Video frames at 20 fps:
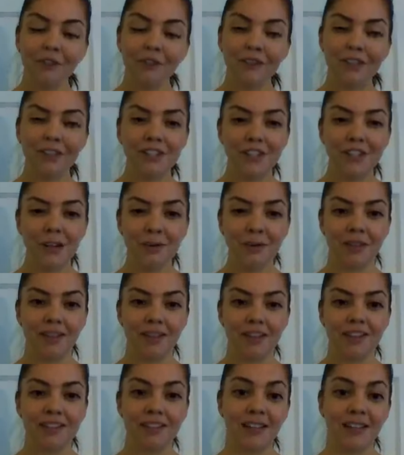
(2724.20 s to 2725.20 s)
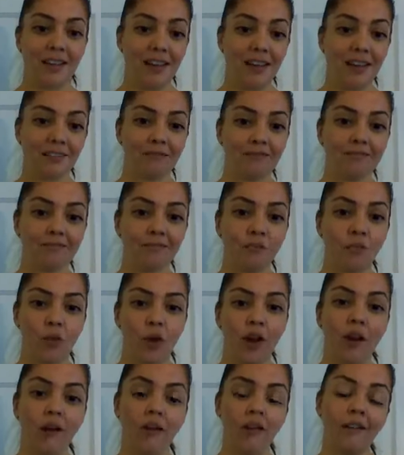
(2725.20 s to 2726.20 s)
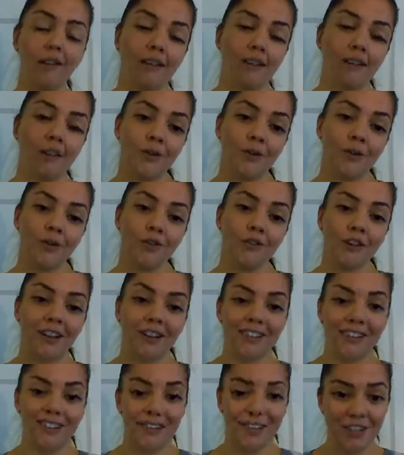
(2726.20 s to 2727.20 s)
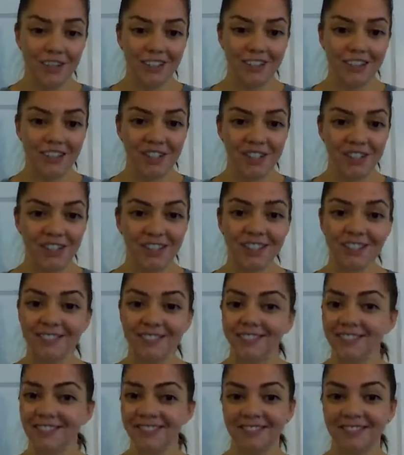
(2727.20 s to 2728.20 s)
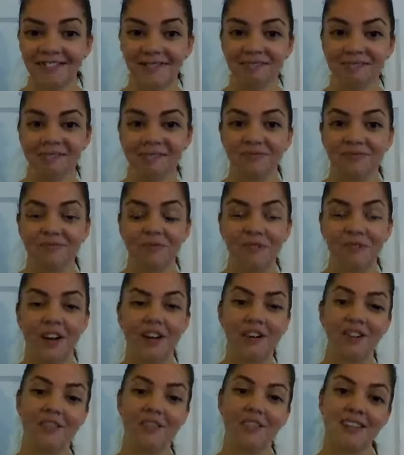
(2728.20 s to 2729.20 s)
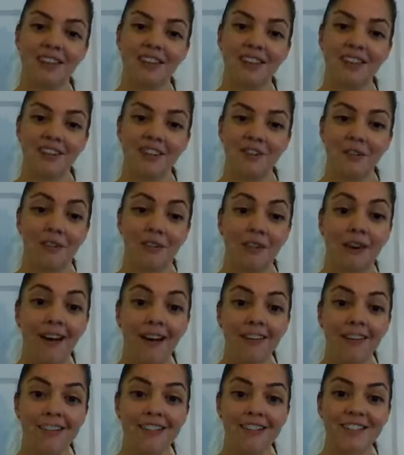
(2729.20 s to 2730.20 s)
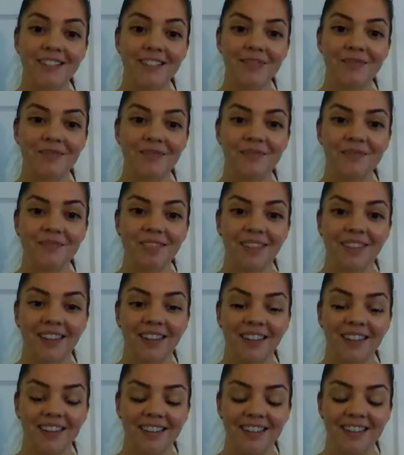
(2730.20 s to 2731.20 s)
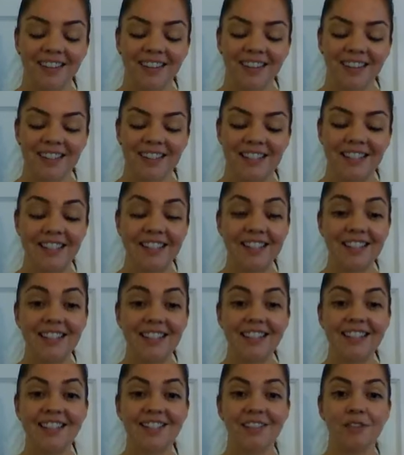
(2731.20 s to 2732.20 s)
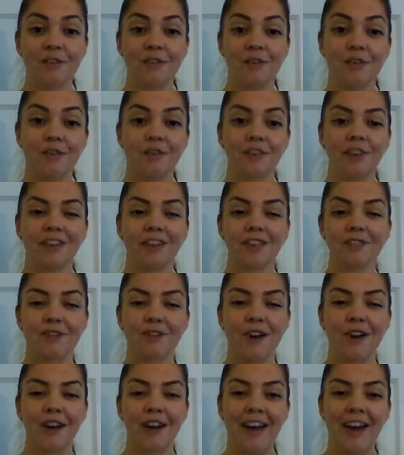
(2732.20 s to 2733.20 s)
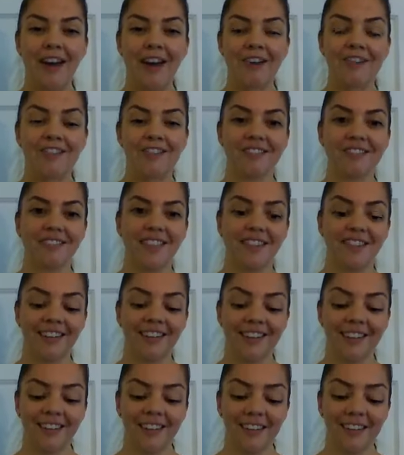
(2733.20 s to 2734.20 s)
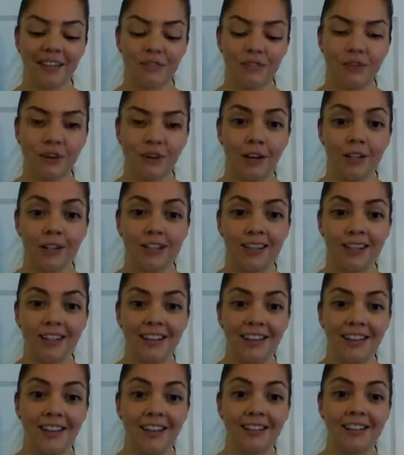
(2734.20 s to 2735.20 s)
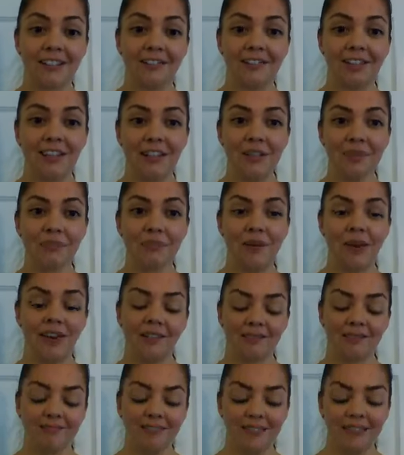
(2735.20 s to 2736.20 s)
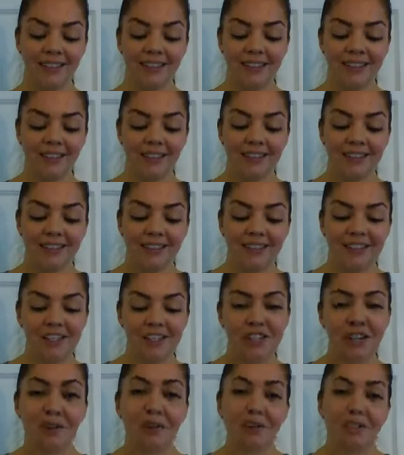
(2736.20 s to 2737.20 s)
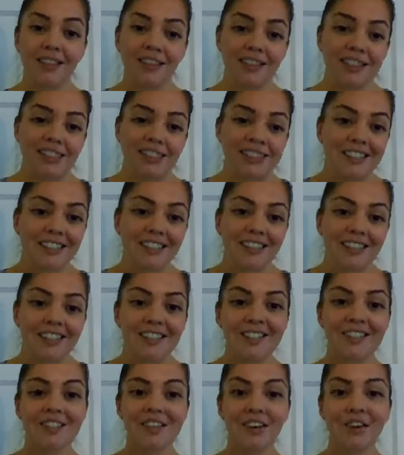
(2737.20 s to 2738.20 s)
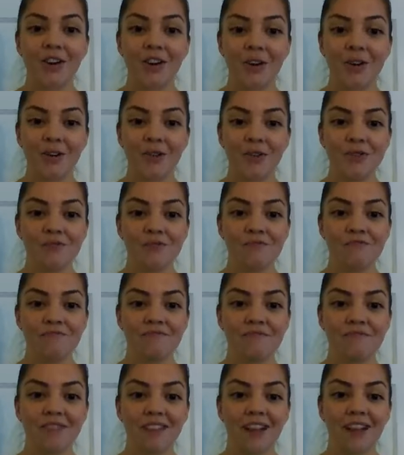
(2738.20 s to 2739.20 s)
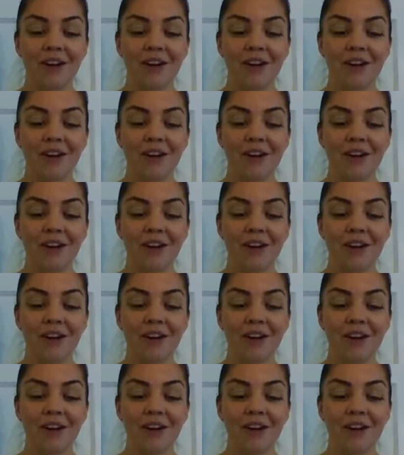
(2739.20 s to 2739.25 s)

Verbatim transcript: feel free to share with us today. Where are you directing your attention? Where are you sending your thoughts? It's easy to get drawn out and get drawn into the negativity, but share with us. Let us know